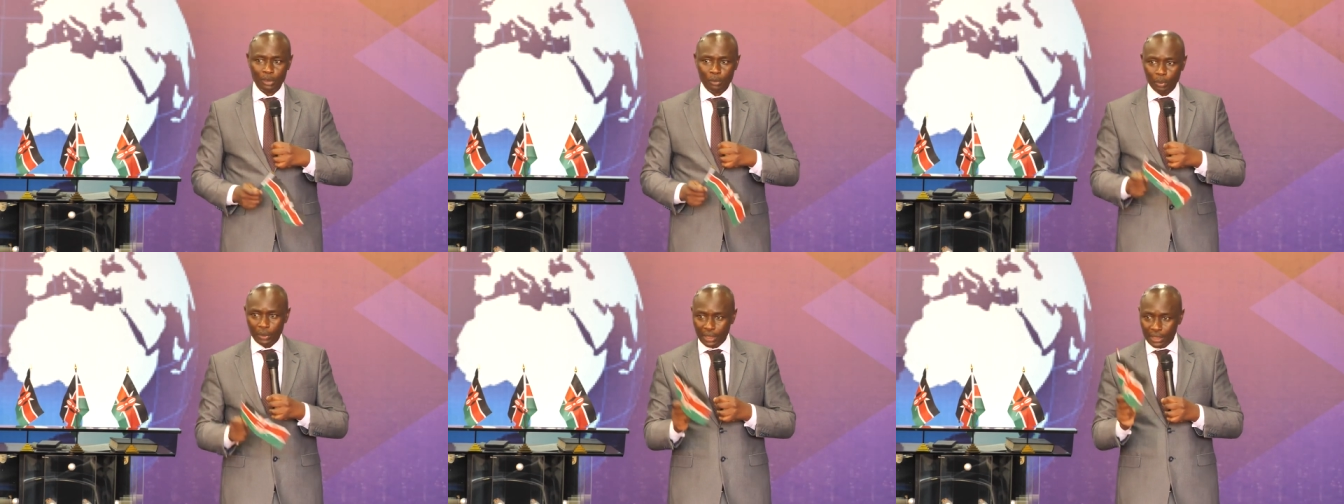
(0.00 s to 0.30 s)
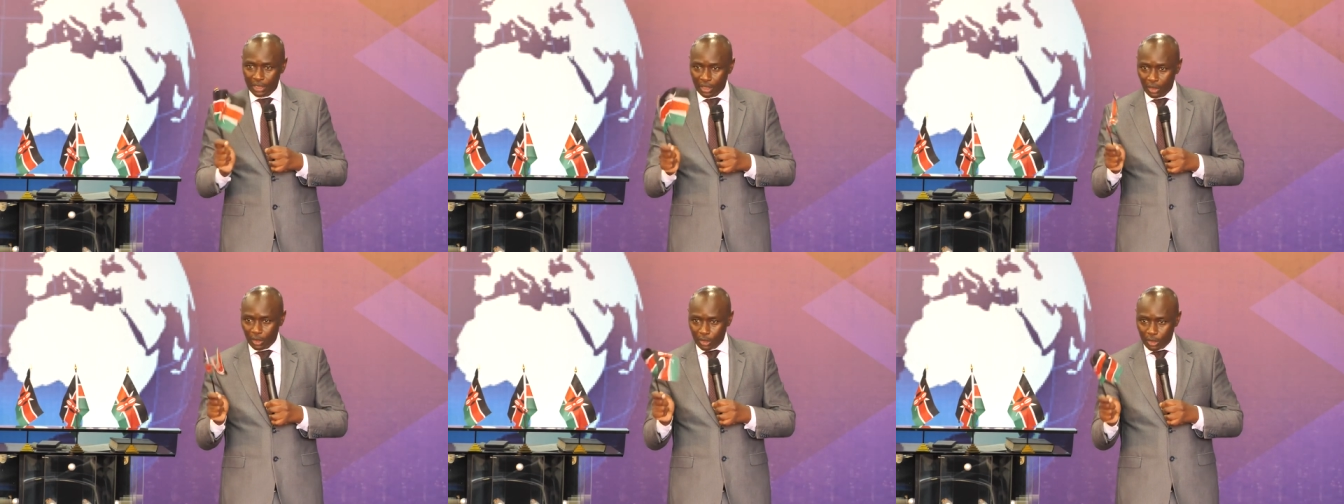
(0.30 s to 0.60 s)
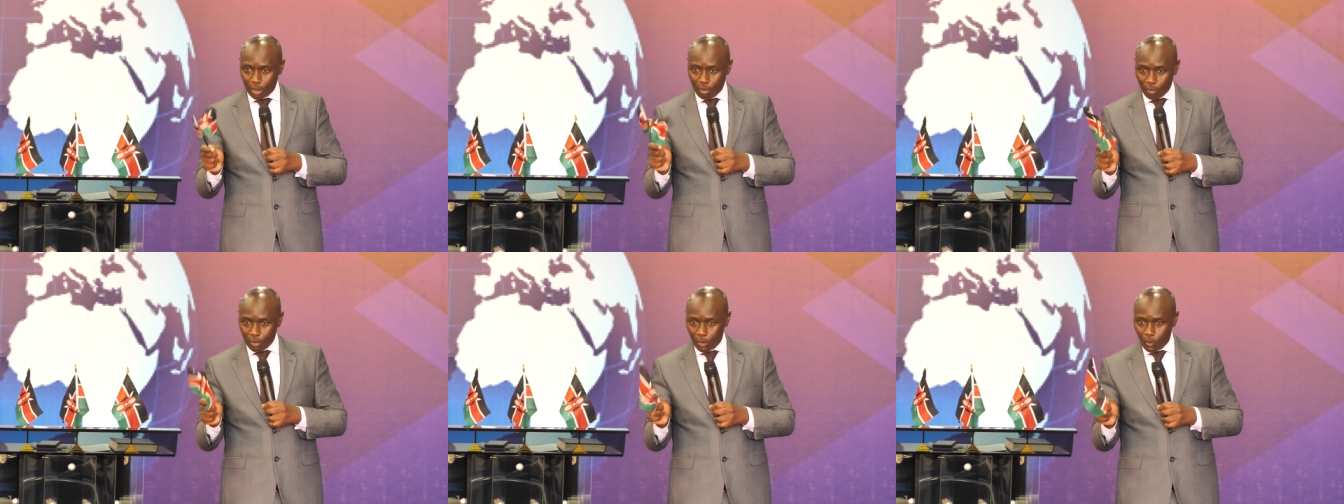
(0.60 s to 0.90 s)
Please,
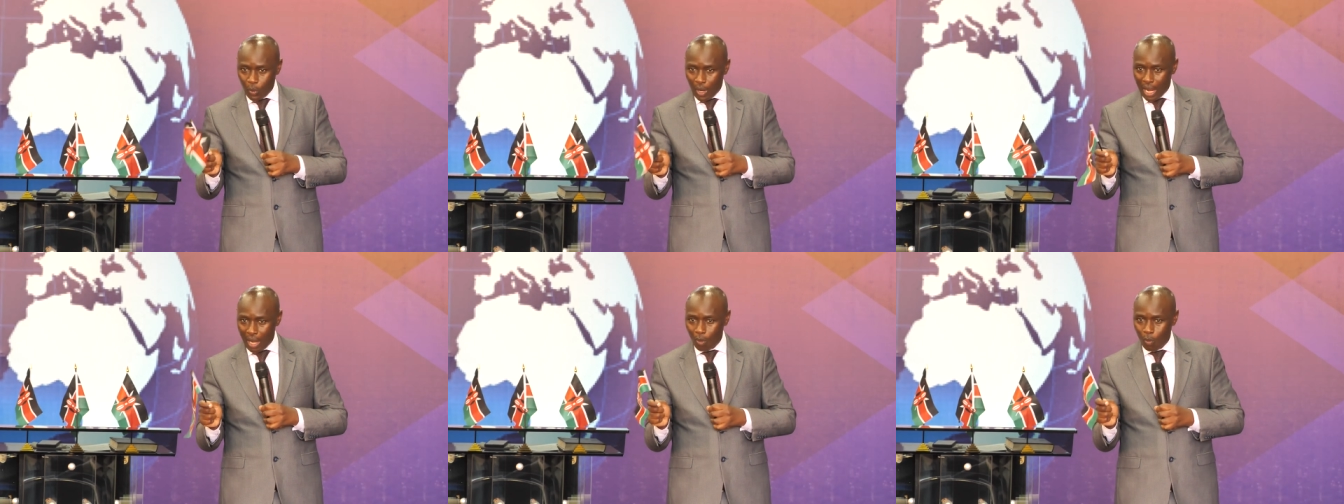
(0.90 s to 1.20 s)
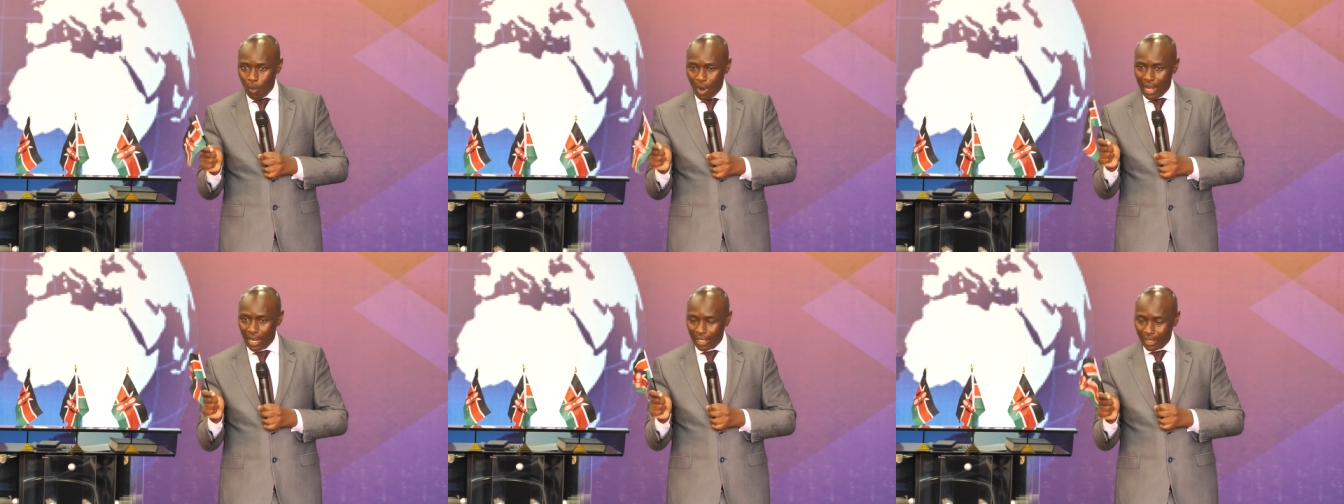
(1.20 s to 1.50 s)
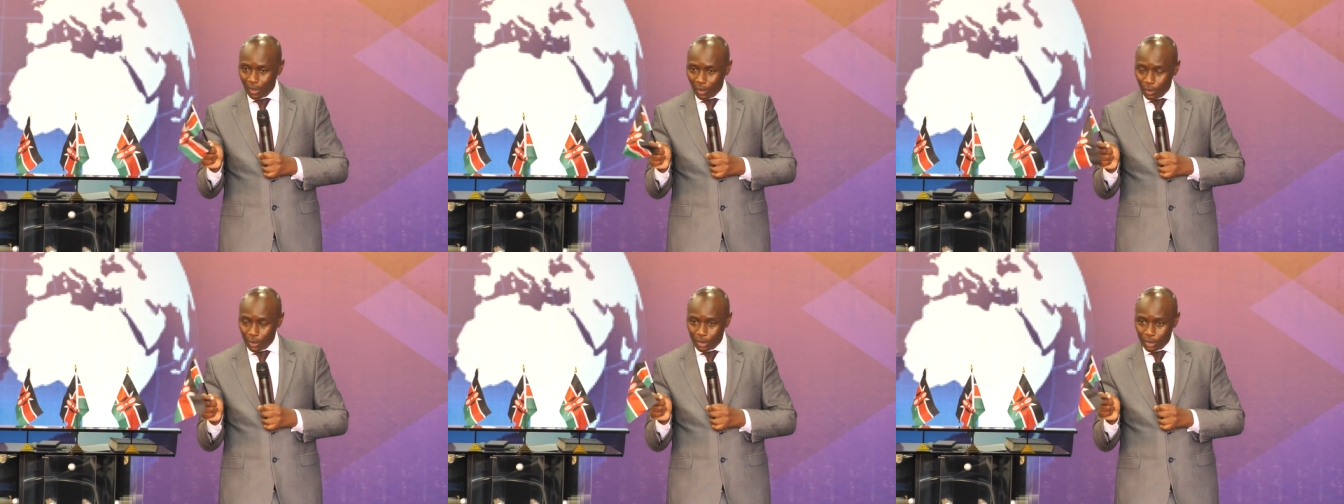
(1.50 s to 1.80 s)
those of you who are
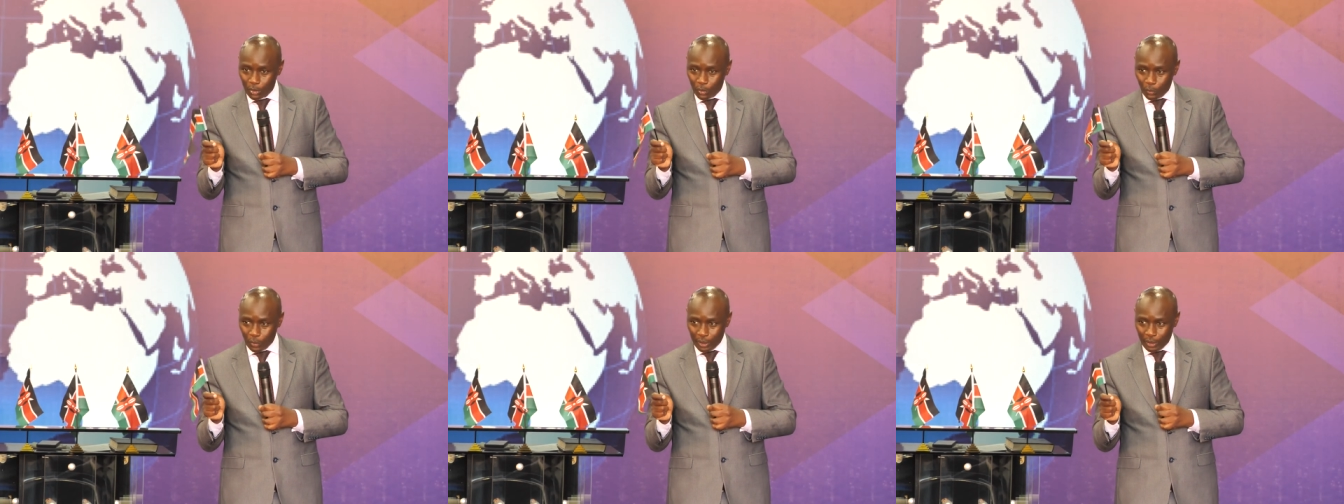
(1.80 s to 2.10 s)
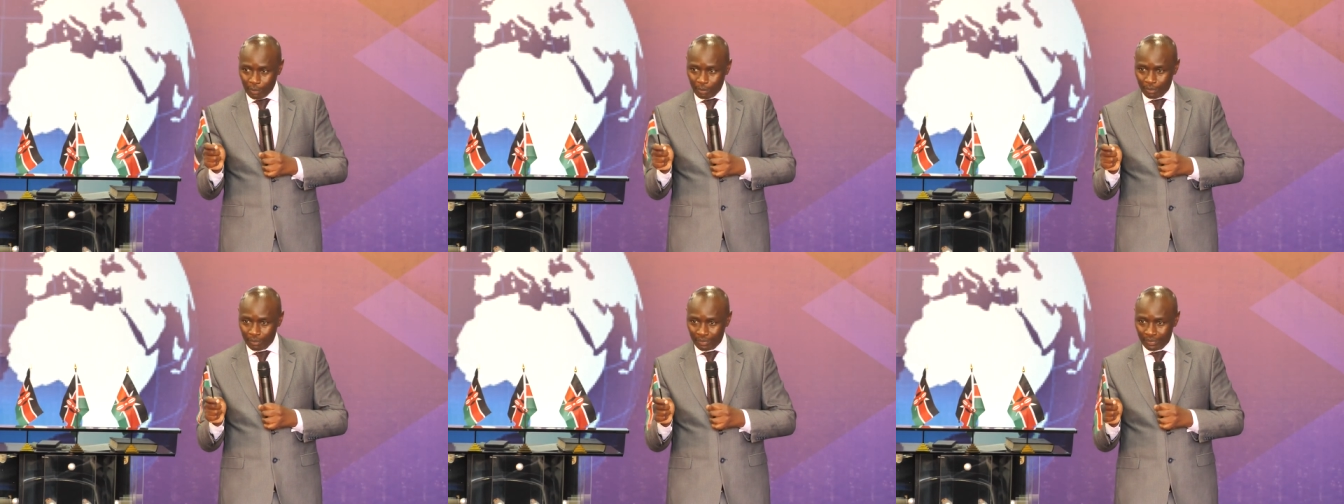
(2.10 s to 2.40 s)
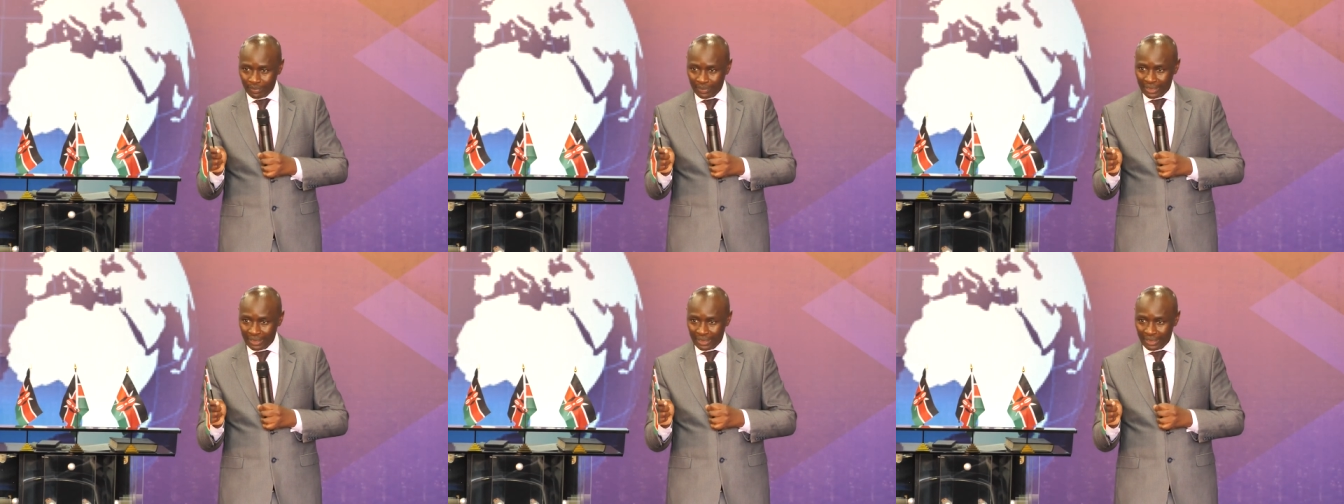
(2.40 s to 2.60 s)
close to him,